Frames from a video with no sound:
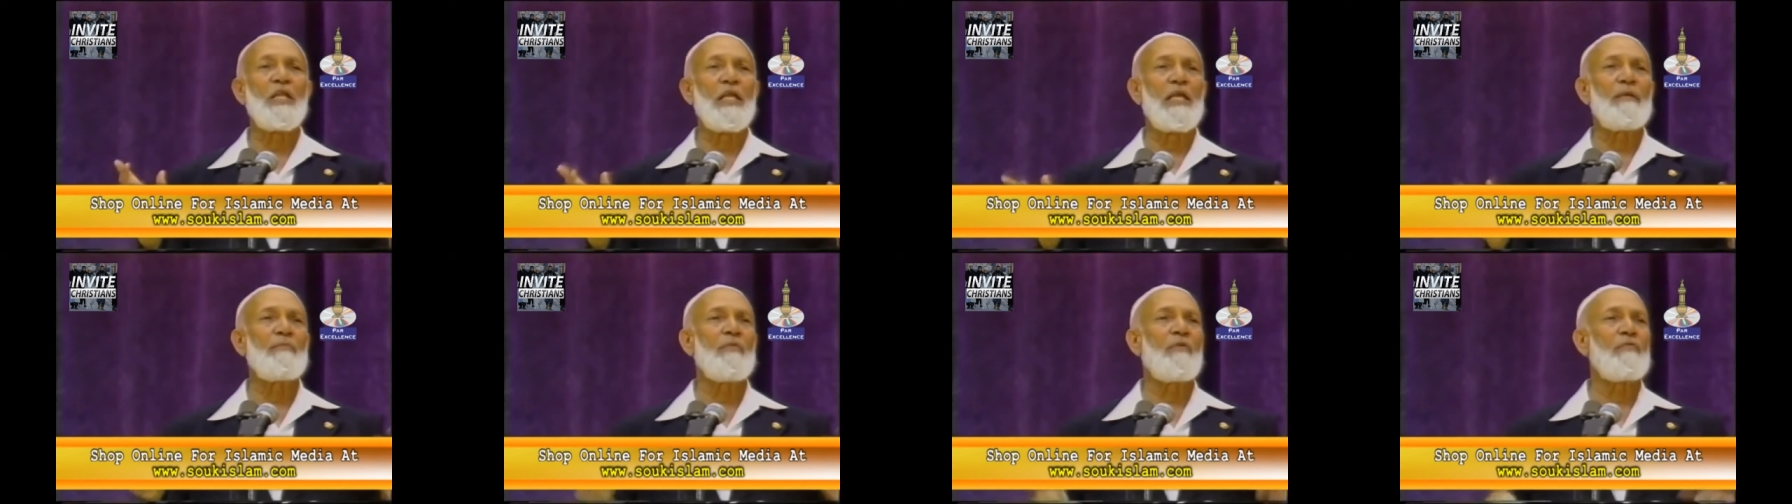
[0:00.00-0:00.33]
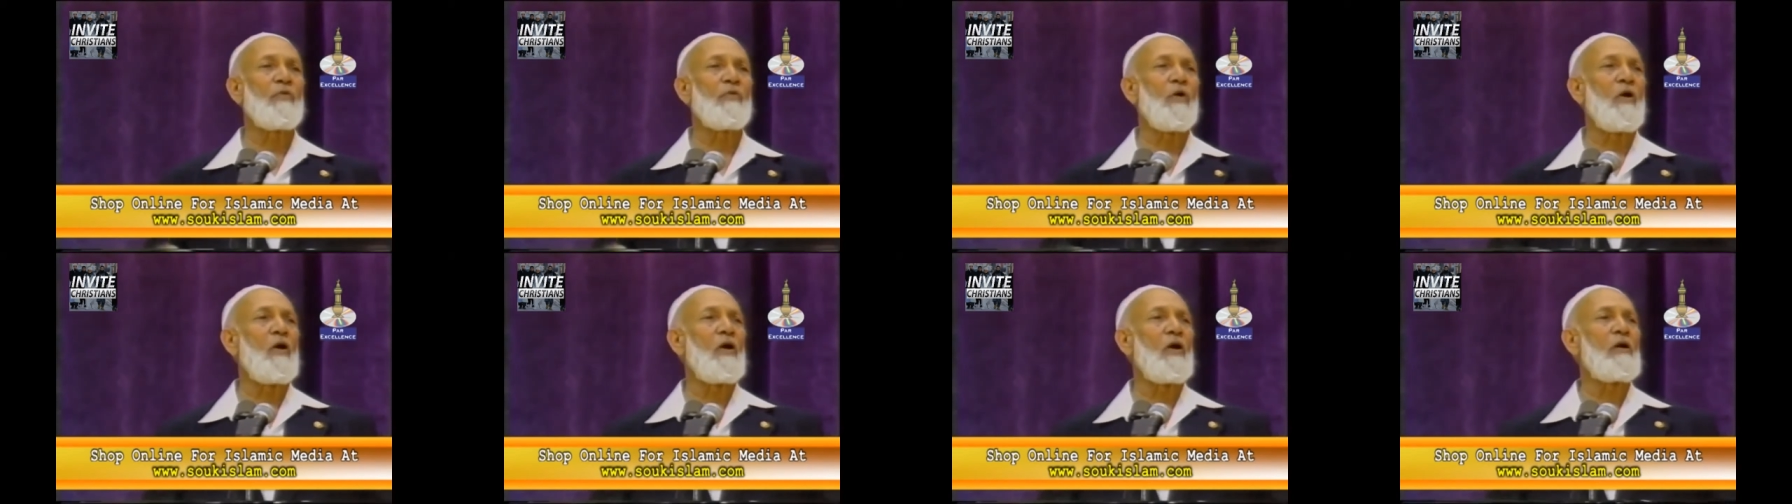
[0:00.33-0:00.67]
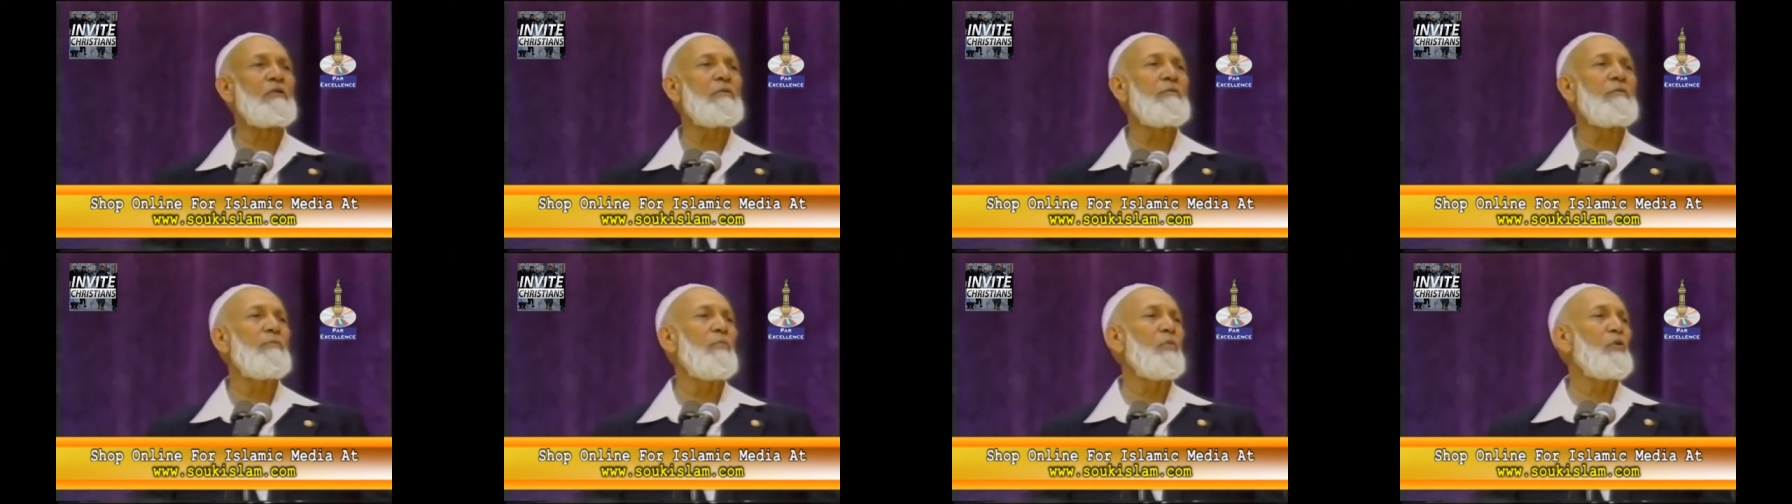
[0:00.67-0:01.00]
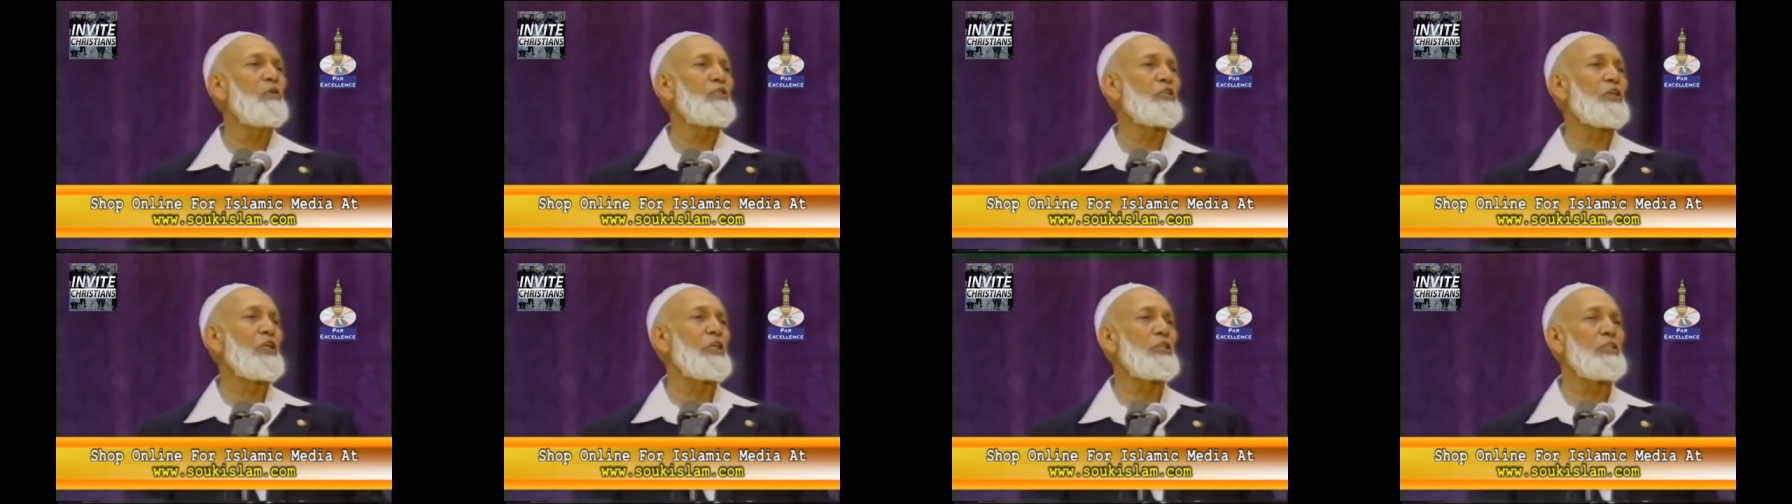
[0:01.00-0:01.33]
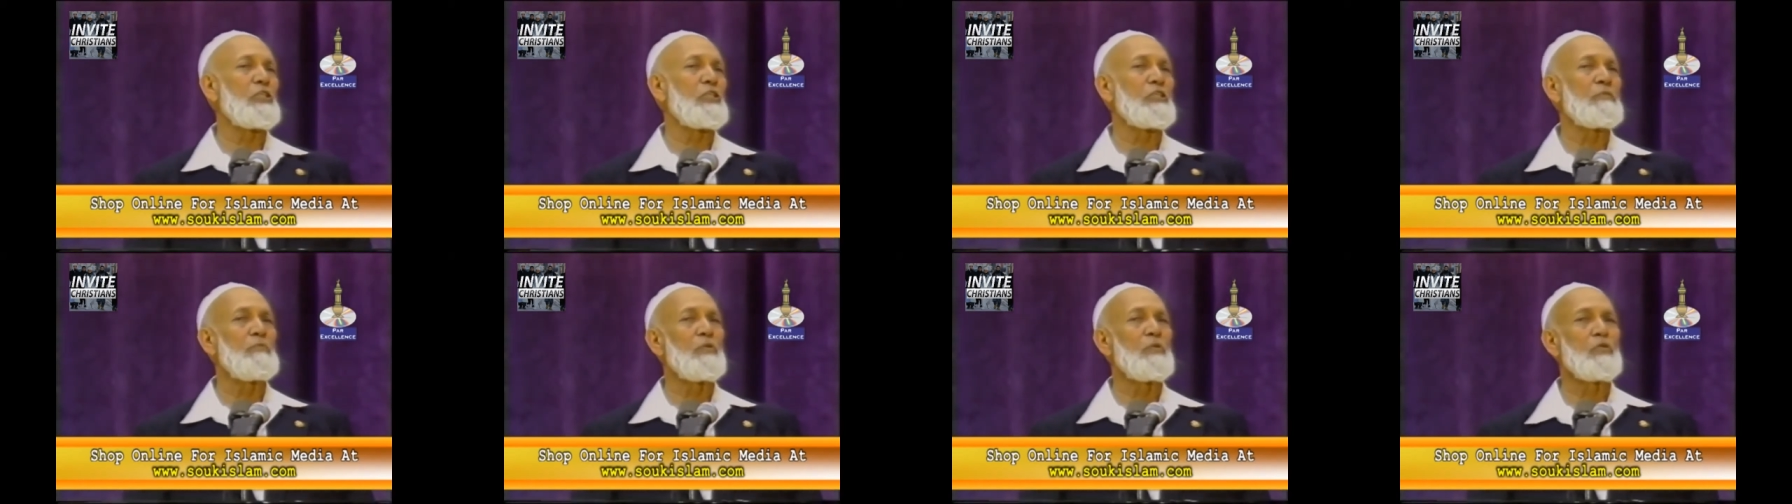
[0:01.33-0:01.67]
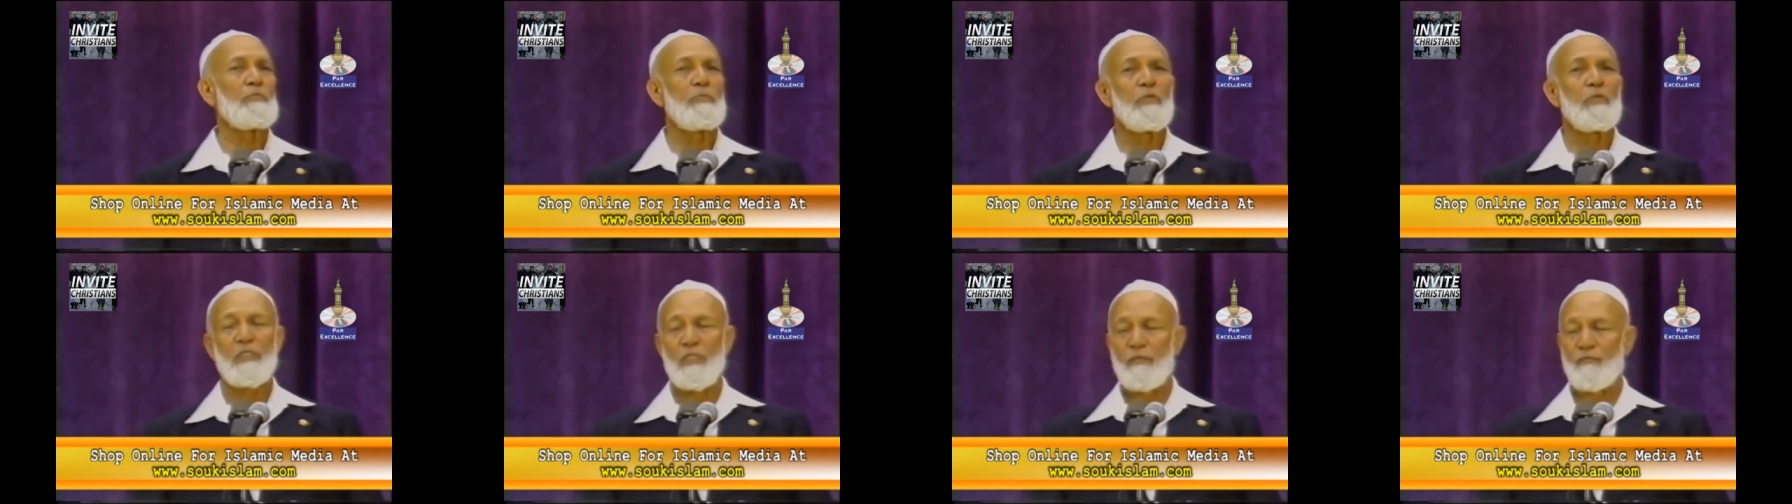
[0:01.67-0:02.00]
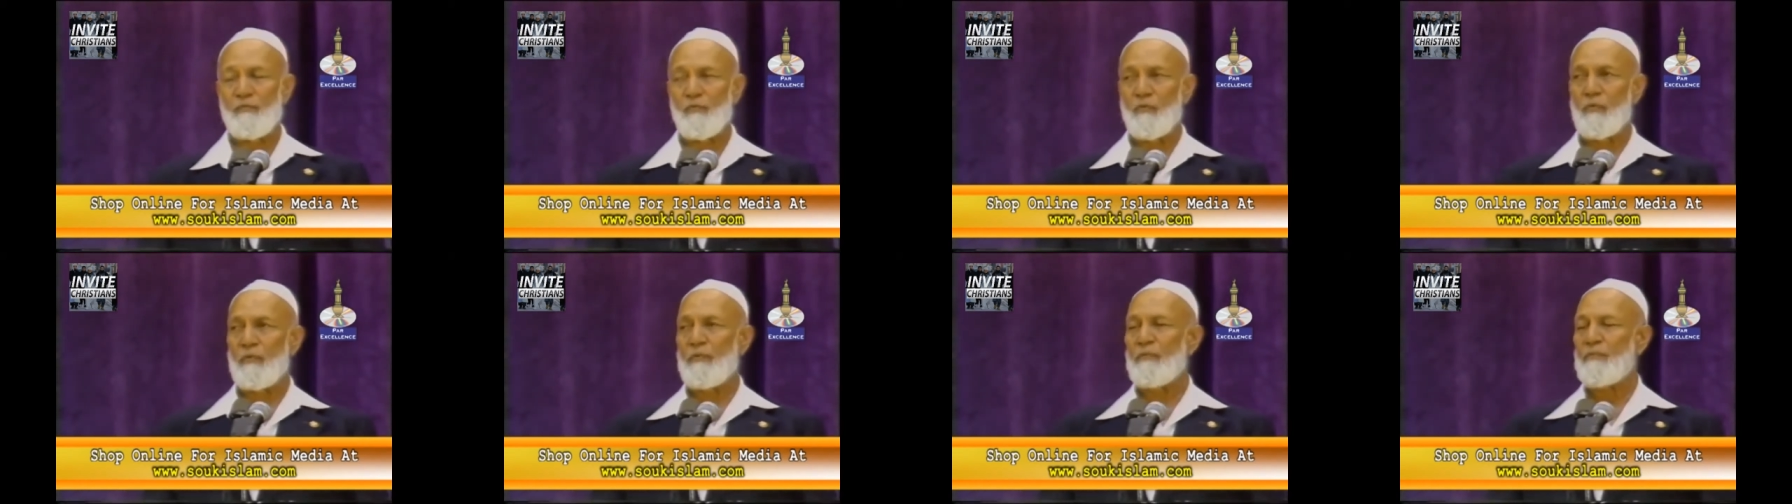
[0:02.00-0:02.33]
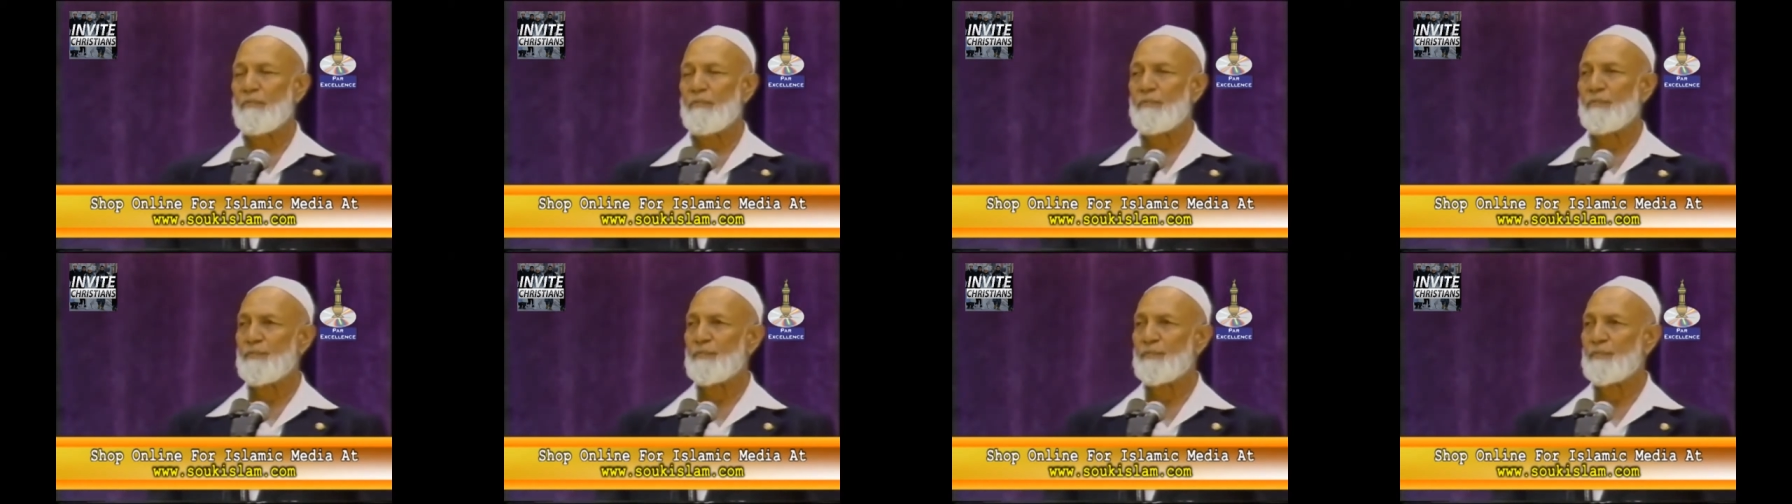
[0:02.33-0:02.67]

the name of God, most gracious, most merciful.